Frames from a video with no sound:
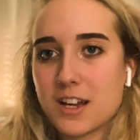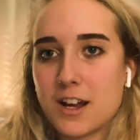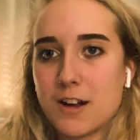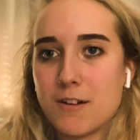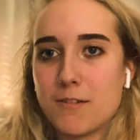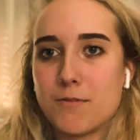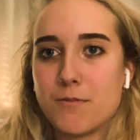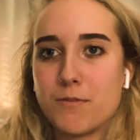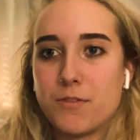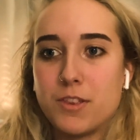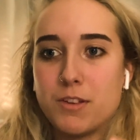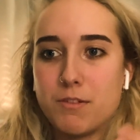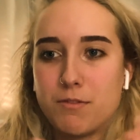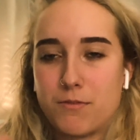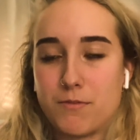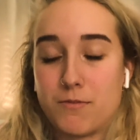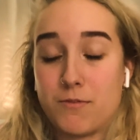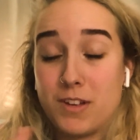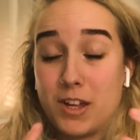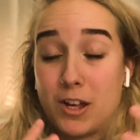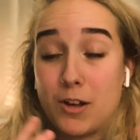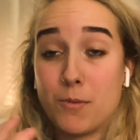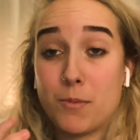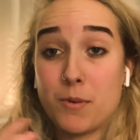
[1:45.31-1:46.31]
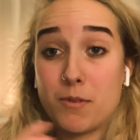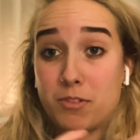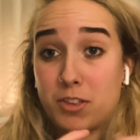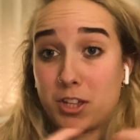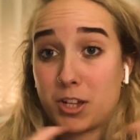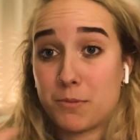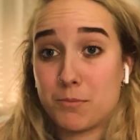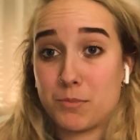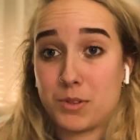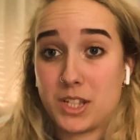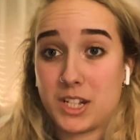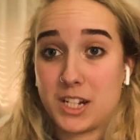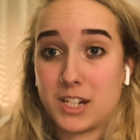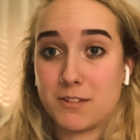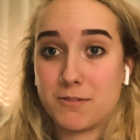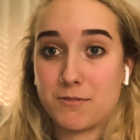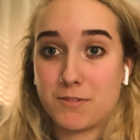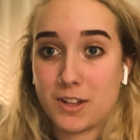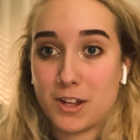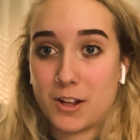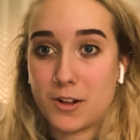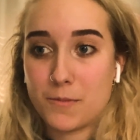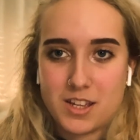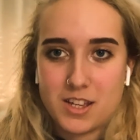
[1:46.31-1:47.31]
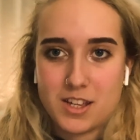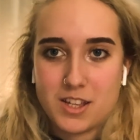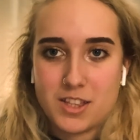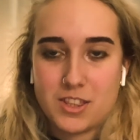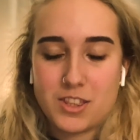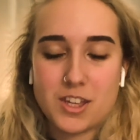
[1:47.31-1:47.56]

of the film, of the completed film.